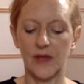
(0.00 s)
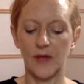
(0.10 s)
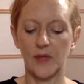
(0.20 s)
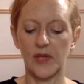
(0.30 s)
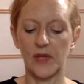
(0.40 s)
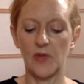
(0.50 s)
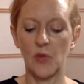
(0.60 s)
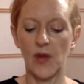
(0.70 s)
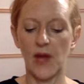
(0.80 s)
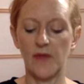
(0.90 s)
Become
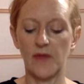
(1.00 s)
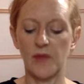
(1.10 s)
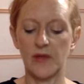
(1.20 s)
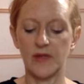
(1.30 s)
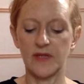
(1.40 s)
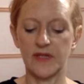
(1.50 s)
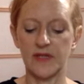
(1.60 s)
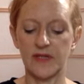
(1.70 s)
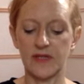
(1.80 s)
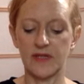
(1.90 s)
aware of the most
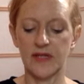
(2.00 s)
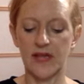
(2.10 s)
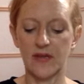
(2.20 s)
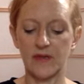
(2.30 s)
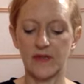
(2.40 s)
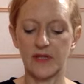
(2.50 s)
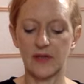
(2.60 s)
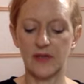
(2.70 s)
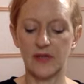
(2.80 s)
distant sounds that you can